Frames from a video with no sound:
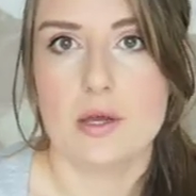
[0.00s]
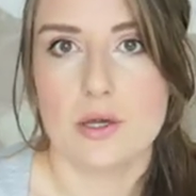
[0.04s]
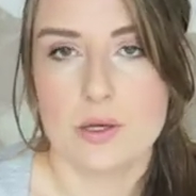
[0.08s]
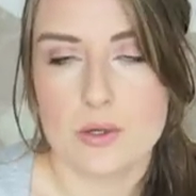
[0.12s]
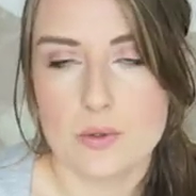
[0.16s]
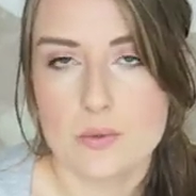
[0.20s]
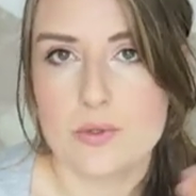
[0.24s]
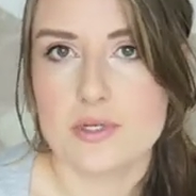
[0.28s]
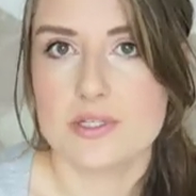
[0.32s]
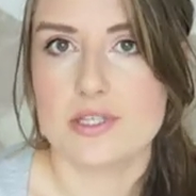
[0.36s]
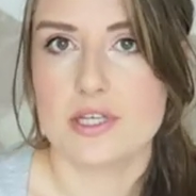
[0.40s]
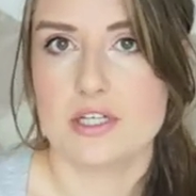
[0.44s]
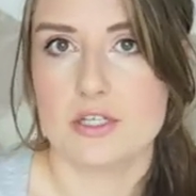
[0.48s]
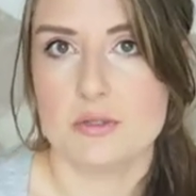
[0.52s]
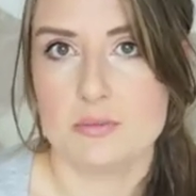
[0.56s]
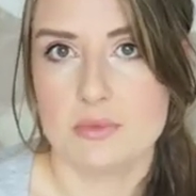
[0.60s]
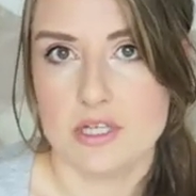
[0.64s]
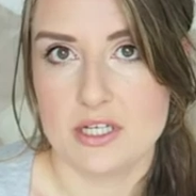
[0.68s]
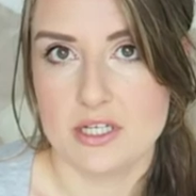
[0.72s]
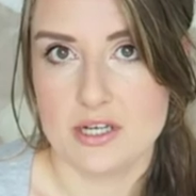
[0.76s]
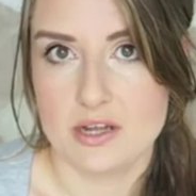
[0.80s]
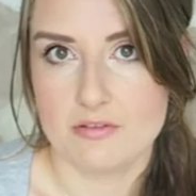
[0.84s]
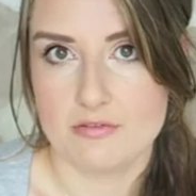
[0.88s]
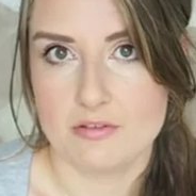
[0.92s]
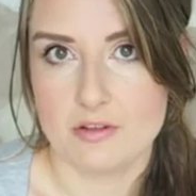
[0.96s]
always had to be
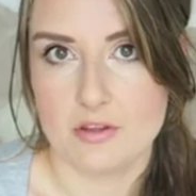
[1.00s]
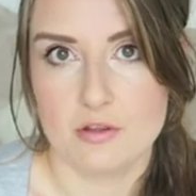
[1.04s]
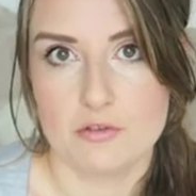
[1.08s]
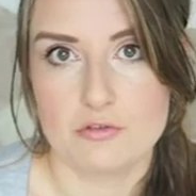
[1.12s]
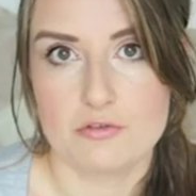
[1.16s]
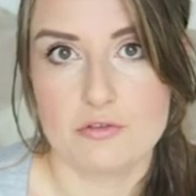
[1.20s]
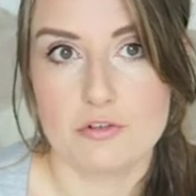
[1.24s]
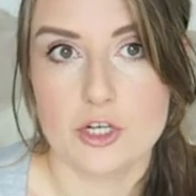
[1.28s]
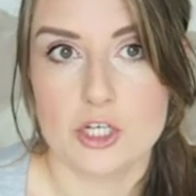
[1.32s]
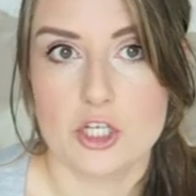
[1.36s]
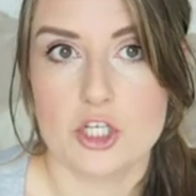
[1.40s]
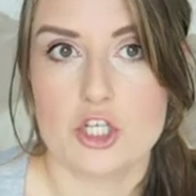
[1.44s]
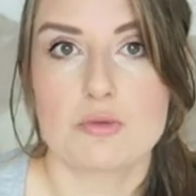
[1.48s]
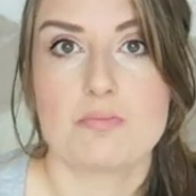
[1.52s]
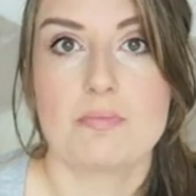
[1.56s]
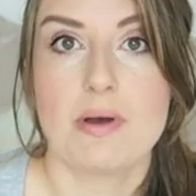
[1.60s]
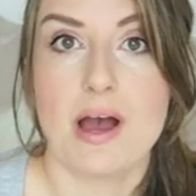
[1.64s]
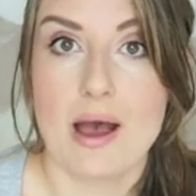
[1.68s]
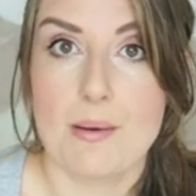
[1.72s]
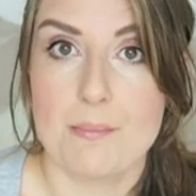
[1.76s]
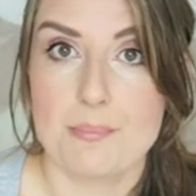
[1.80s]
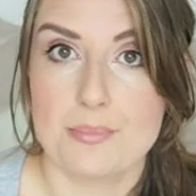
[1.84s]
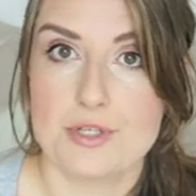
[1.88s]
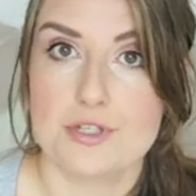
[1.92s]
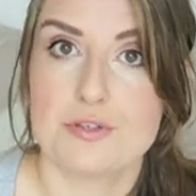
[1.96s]
enough in the fridge
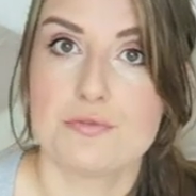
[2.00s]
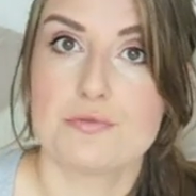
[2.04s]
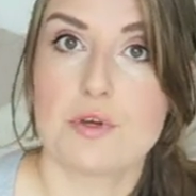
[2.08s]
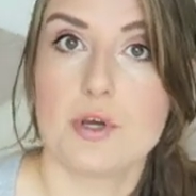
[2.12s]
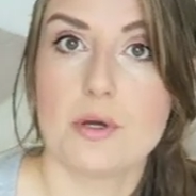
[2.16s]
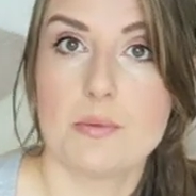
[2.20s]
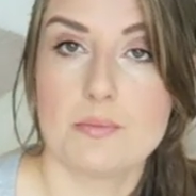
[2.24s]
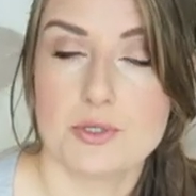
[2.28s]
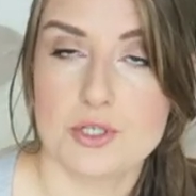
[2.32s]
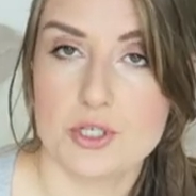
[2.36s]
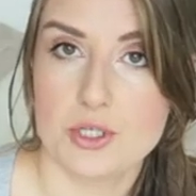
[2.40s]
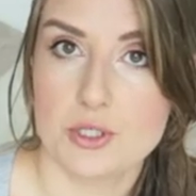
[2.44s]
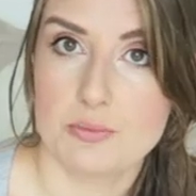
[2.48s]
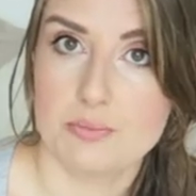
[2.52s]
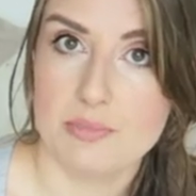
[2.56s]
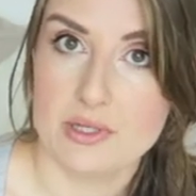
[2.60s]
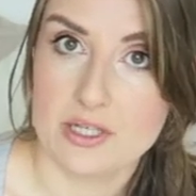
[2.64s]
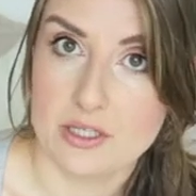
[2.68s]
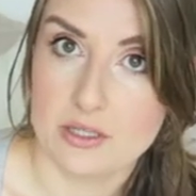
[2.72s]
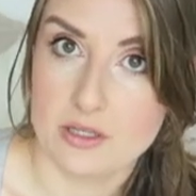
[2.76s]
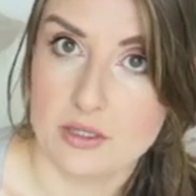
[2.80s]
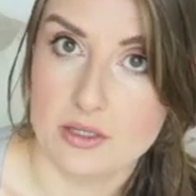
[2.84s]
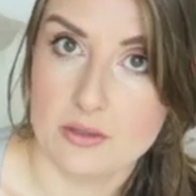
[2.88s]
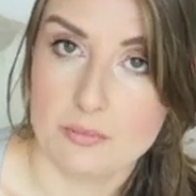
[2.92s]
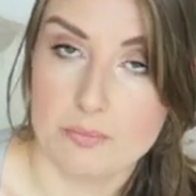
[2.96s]
pumped for him to be
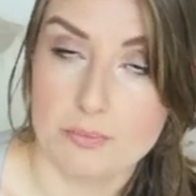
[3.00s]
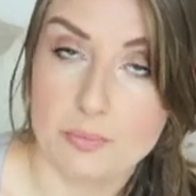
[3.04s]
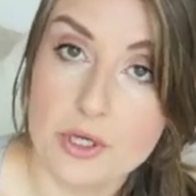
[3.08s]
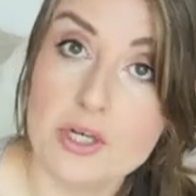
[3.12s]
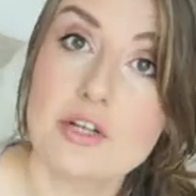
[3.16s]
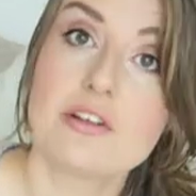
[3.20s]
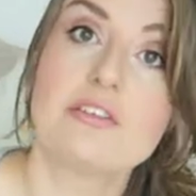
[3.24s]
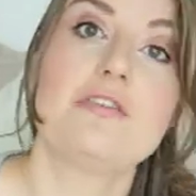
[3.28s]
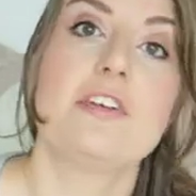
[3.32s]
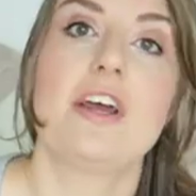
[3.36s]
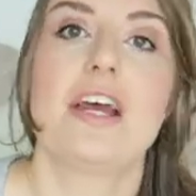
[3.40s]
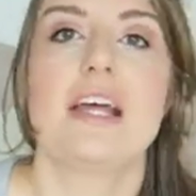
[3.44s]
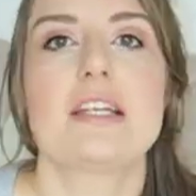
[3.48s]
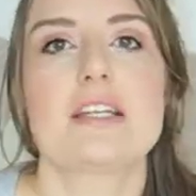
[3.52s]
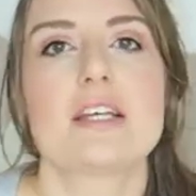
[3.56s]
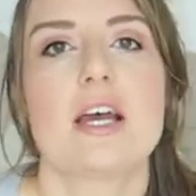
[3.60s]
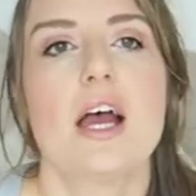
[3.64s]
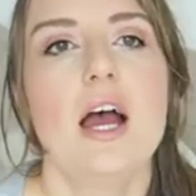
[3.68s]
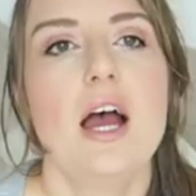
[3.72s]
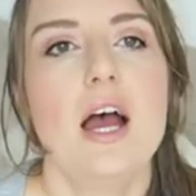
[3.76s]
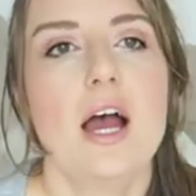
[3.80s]
in bottle fed.